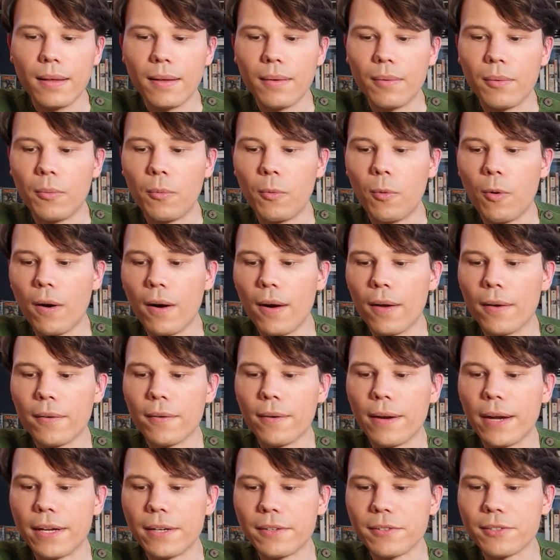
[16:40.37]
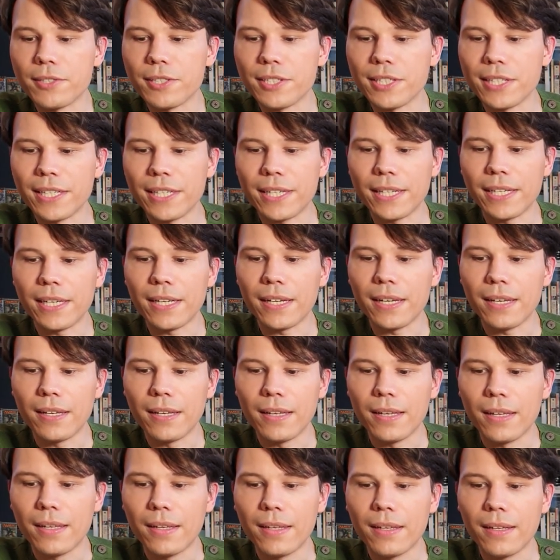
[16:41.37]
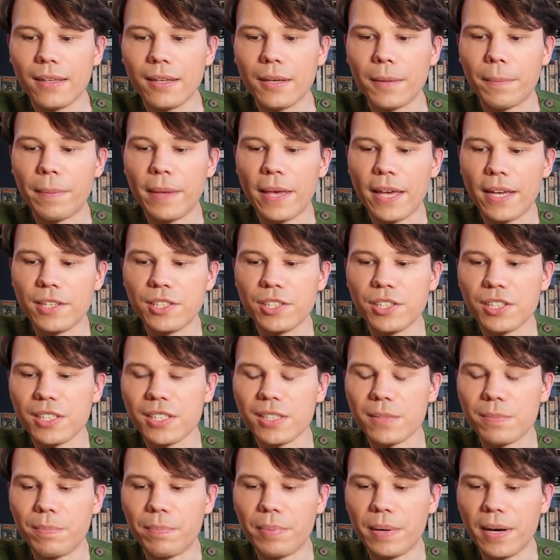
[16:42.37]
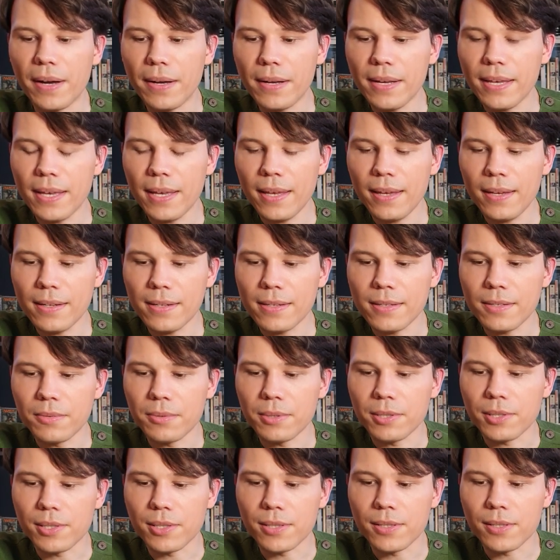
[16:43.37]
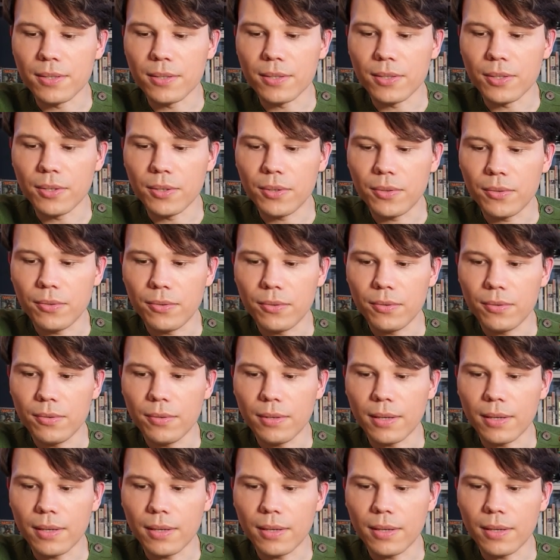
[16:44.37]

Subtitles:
Water Energy. Capacious Bucket, which is new,